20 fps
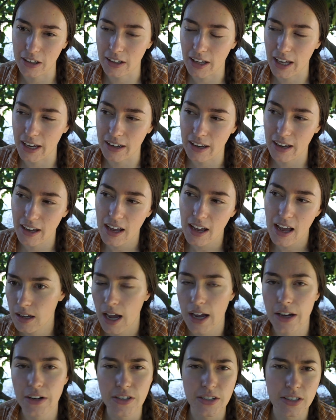Like,
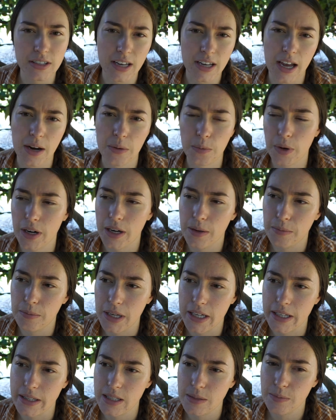I understand what it
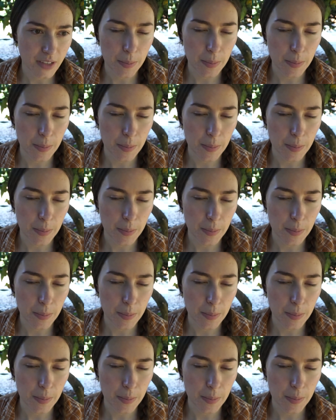means,